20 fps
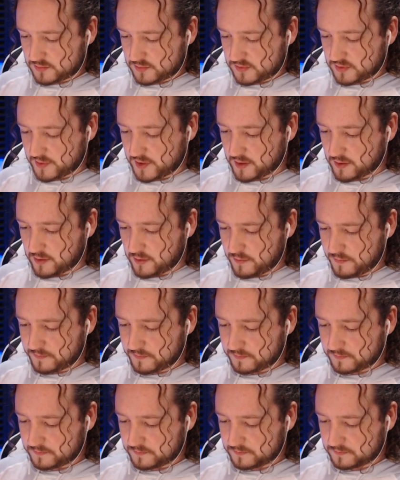There we go.
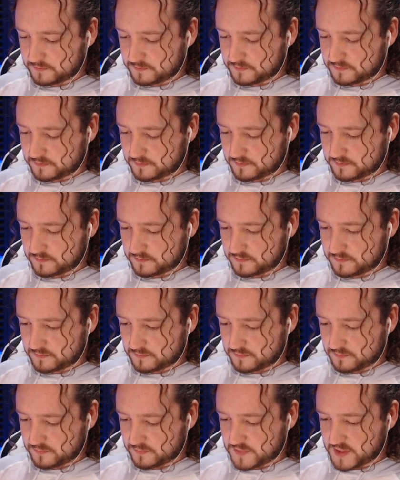
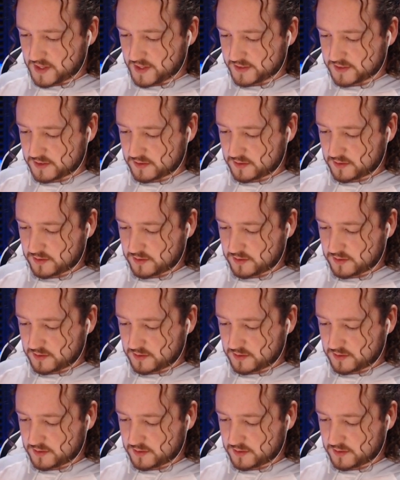Nice.